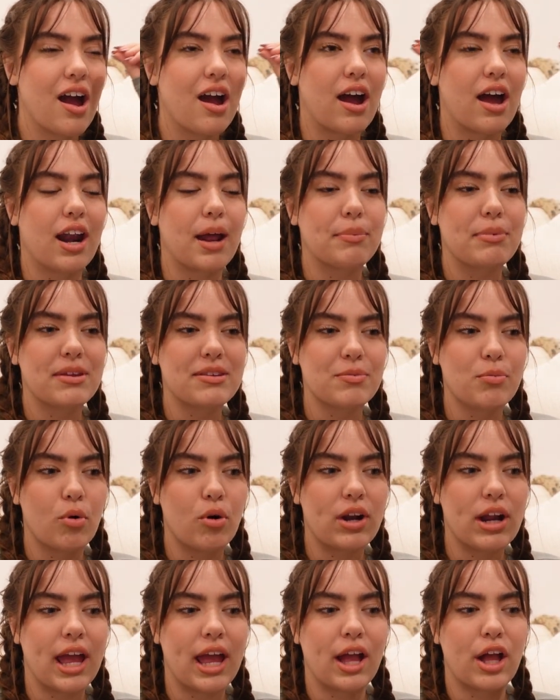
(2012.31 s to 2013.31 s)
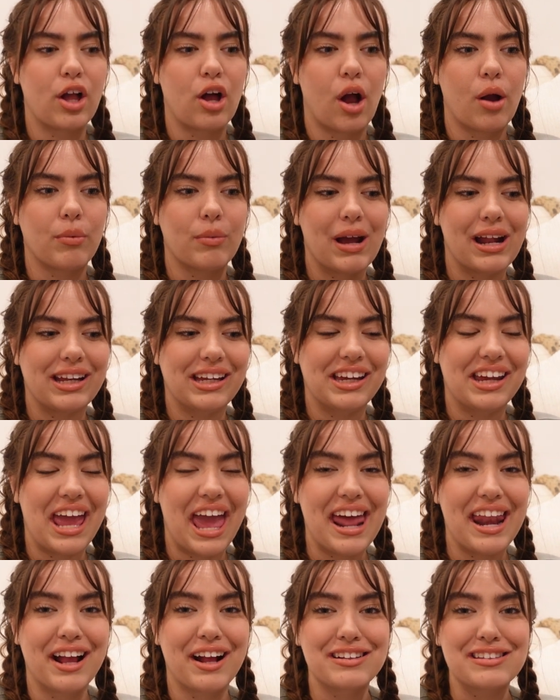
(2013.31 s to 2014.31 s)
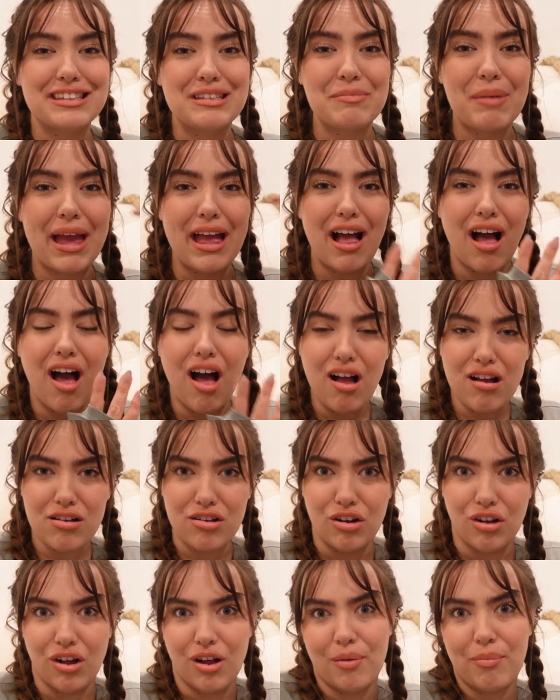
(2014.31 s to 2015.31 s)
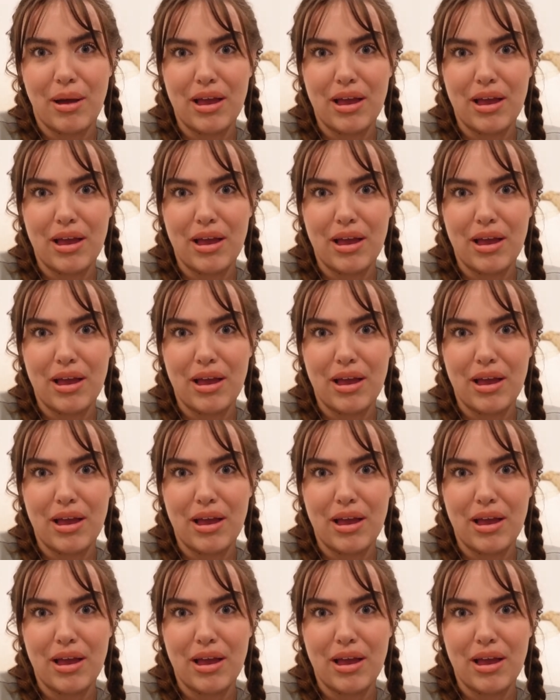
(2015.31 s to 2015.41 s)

Got up this morning, got ready, and I got to see my uncle.